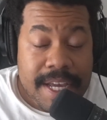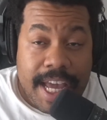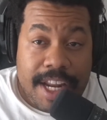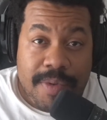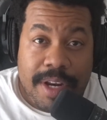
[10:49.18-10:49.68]

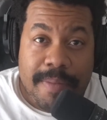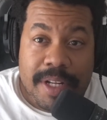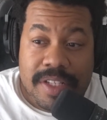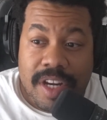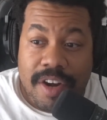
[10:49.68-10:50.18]
And you end up in
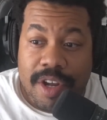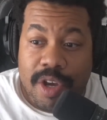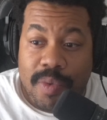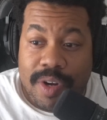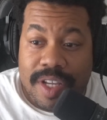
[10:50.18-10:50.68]
a
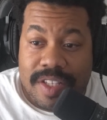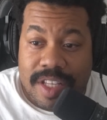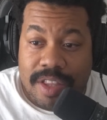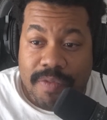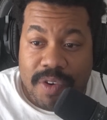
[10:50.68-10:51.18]
scenario where he's
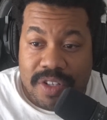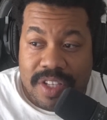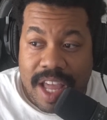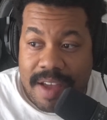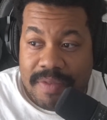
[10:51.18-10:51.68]
in the
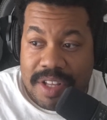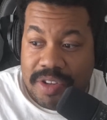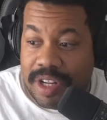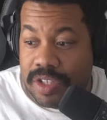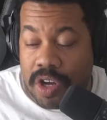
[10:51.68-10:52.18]
first half and
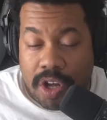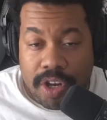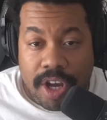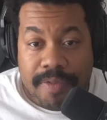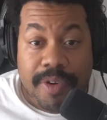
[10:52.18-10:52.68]
either gets
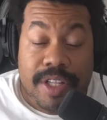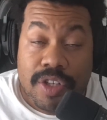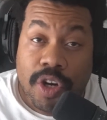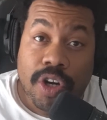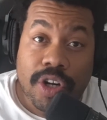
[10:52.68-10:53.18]
called off or he gets
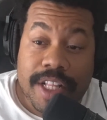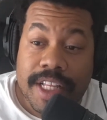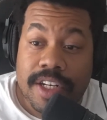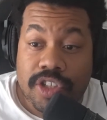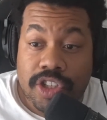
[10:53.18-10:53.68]
hurt, and
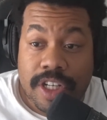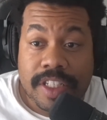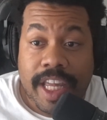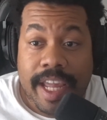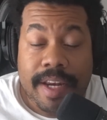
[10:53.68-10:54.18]
then it's
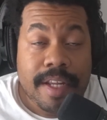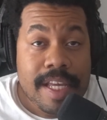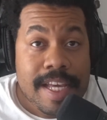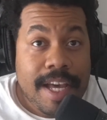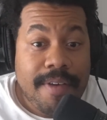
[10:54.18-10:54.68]
just Kate
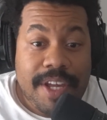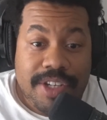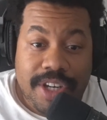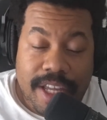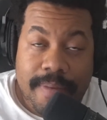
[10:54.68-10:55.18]

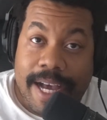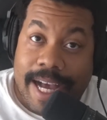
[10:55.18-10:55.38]
avenging him.